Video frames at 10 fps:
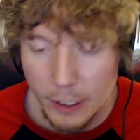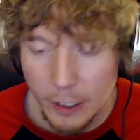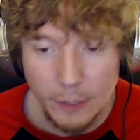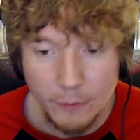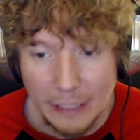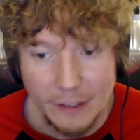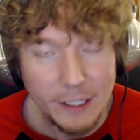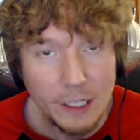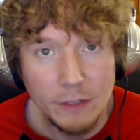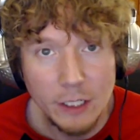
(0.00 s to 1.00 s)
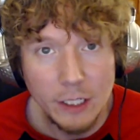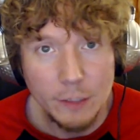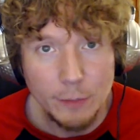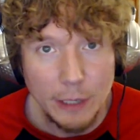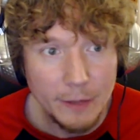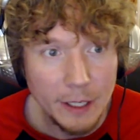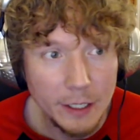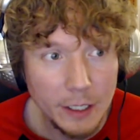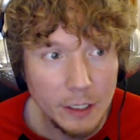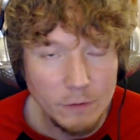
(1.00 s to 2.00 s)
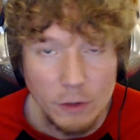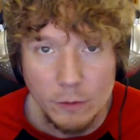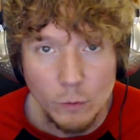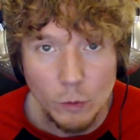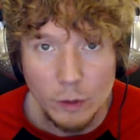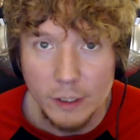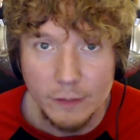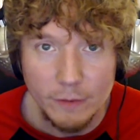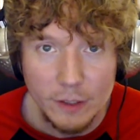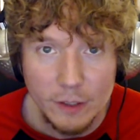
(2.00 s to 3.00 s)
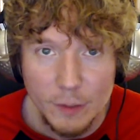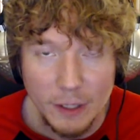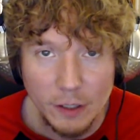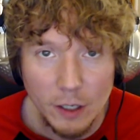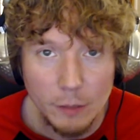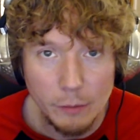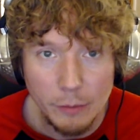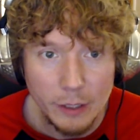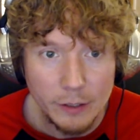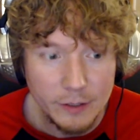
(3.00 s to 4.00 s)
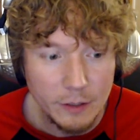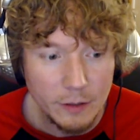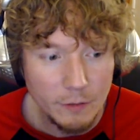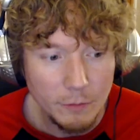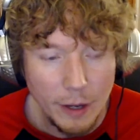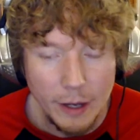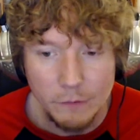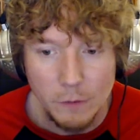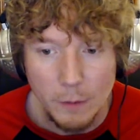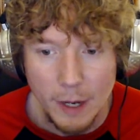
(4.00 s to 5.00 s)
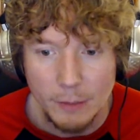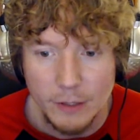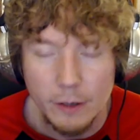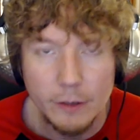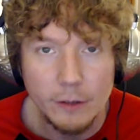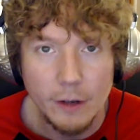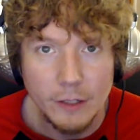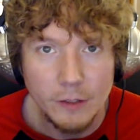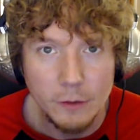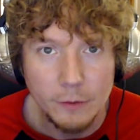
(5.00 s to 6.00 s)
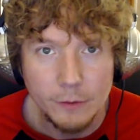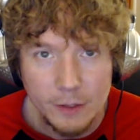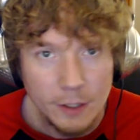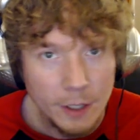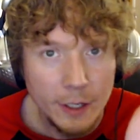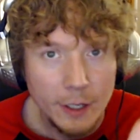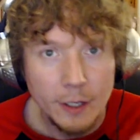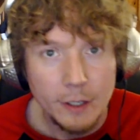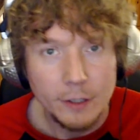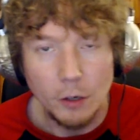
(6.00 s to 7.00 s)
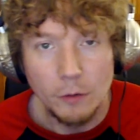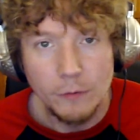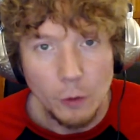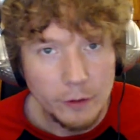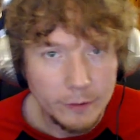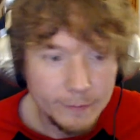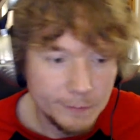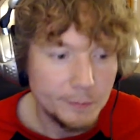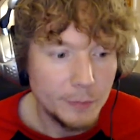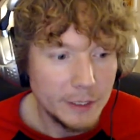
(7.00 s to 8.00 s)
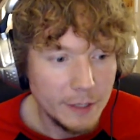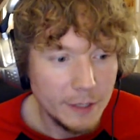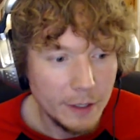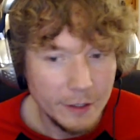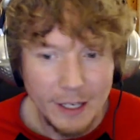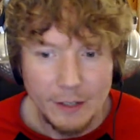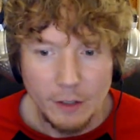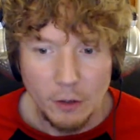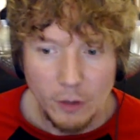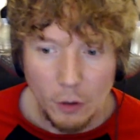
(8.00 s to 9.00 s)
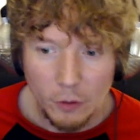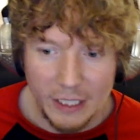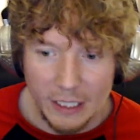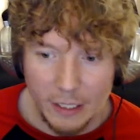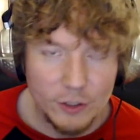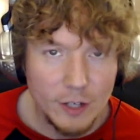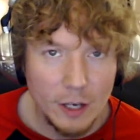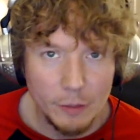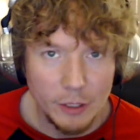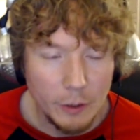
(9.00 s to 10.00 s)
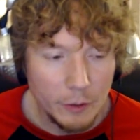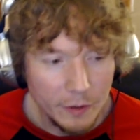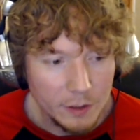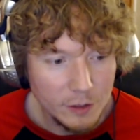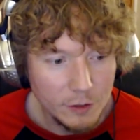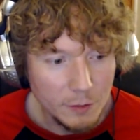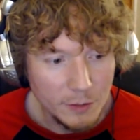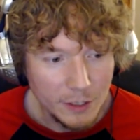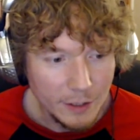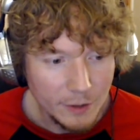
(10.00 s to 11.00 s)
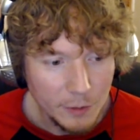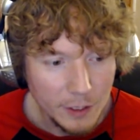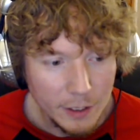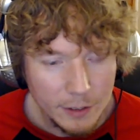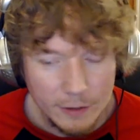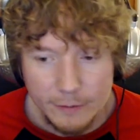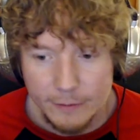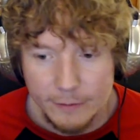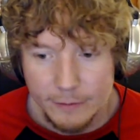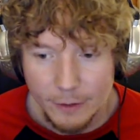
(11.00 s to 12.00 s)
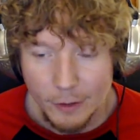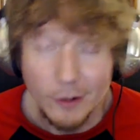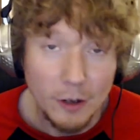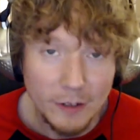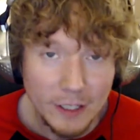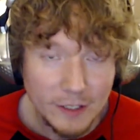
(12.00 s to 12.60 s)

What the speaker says: if you got the DVD, pop that in. If you want to spend a couple bucks and buy it from Amazon or iTunes, go for it. But no linkage down below in the description this week. Or on this